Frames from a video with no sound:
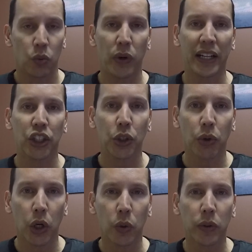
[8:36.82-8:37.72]
rent
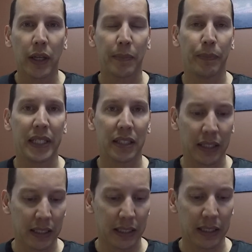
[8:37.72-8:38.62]
to own
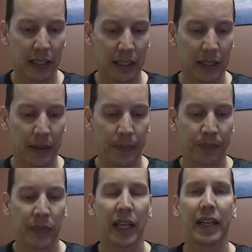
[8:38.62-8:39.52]
businesses,
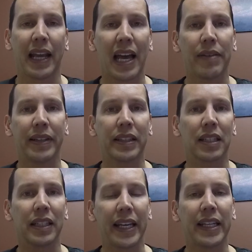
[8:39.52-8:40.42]
and having the
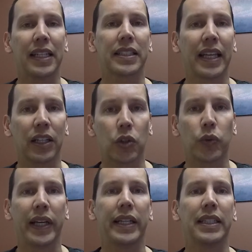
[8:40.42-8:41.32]
latest and
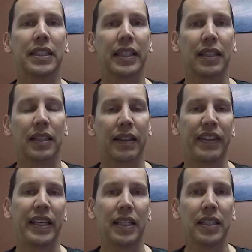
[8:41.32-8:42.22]
greatest
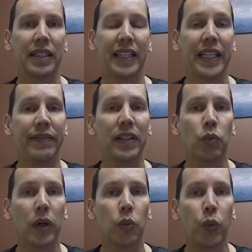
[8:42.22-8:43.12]
things,
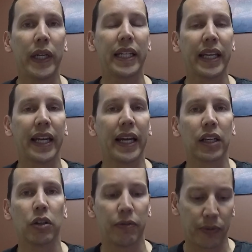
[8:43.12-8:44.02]
even when we
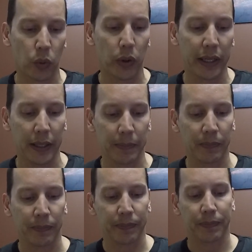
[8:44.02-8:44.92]
can't afford it.
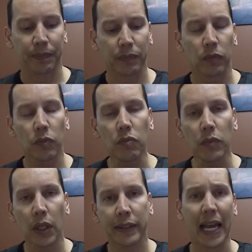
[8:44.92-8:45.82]

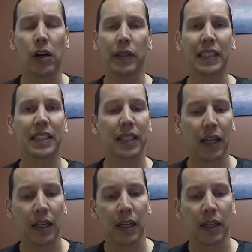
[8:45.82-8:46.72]
Now, let's
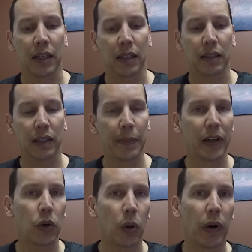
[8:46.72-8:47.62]
let
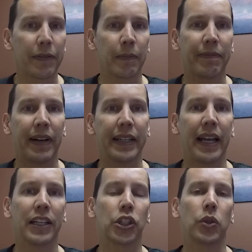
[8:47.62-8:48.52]
me go away from
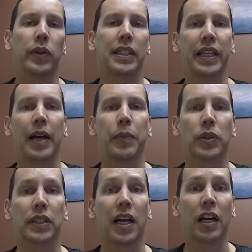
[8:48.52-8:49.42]
financial
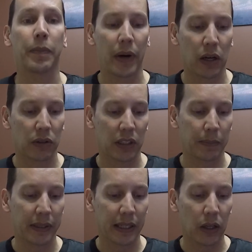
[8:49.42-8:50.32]
examples and talk about
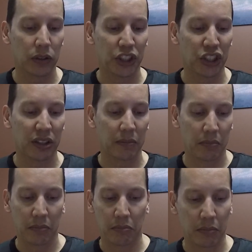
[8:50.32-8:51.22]
something else, just
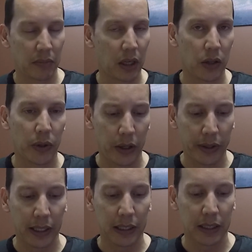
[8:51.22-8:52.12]
other
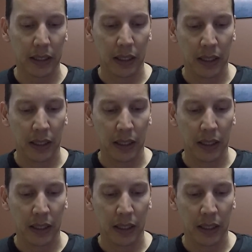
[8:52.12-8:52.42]
areas.